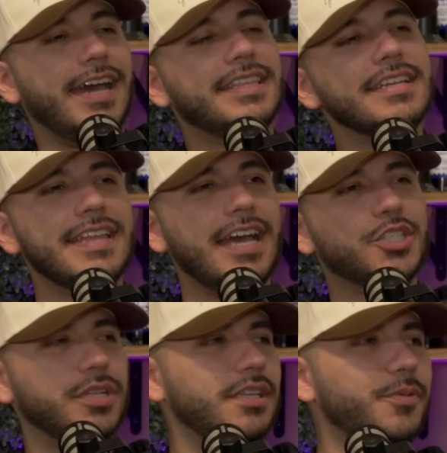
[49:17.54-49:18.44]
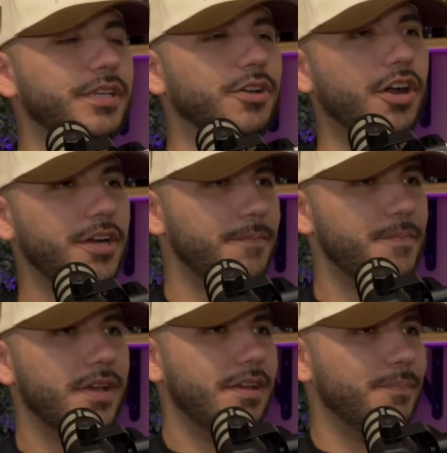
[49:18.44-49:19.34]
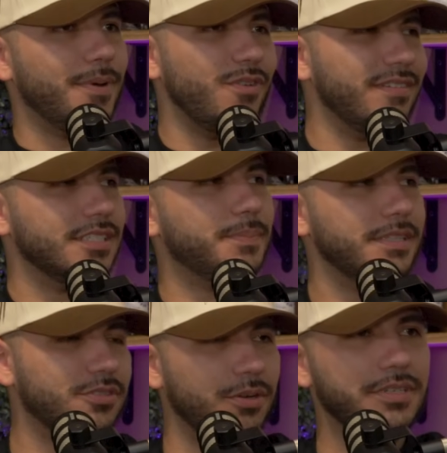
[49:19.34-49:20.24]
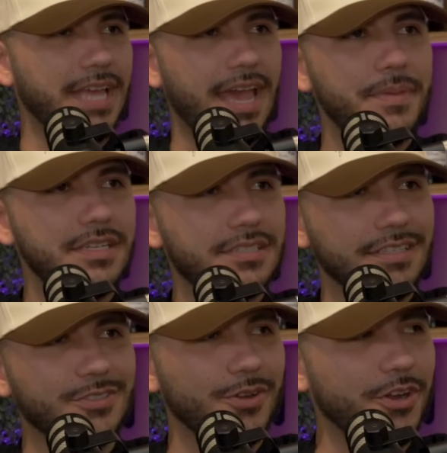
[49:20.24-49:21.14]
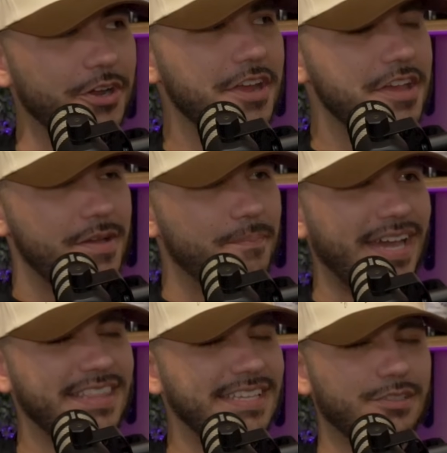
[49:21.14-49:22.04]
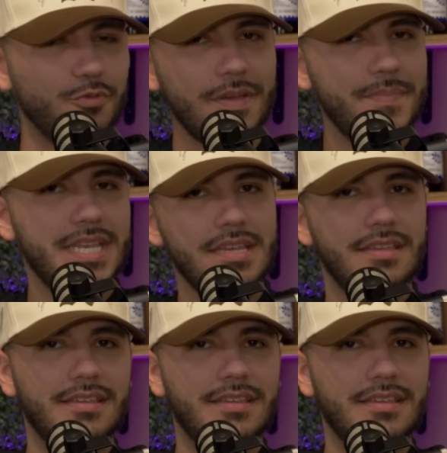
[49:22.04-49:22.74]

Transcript: I think naturally uh. we are, but we've just been so damaged and so hurt by uh. these women